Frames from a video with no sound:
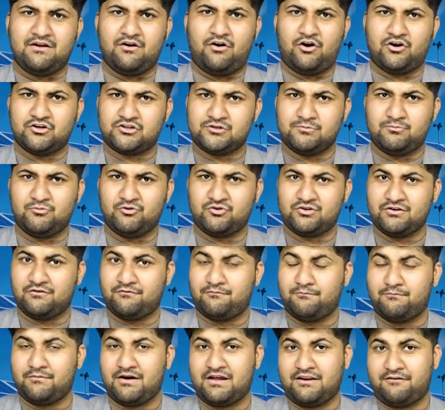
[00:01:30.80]
automotive
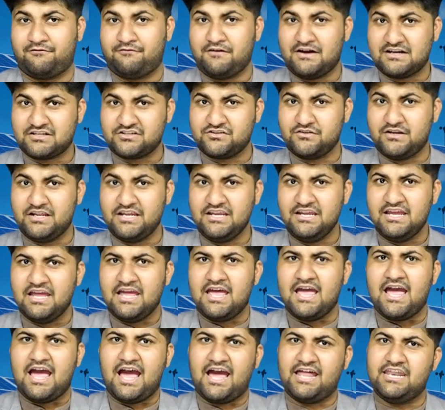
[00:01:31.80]

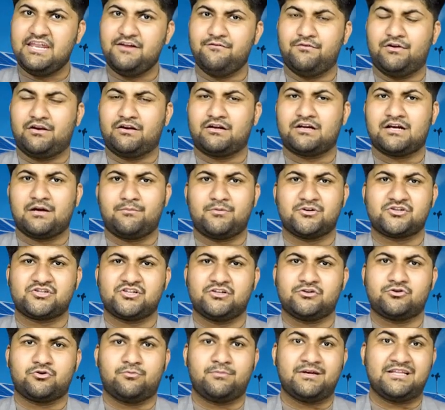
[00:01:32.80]
manufacturing, and even
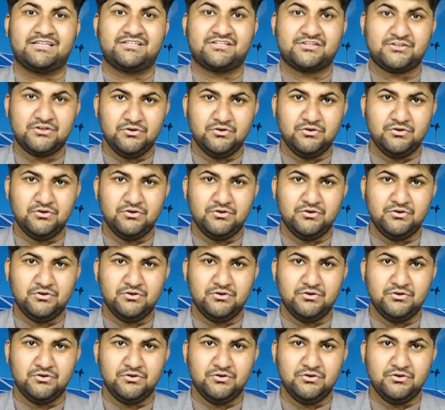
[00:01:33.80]
commercial domains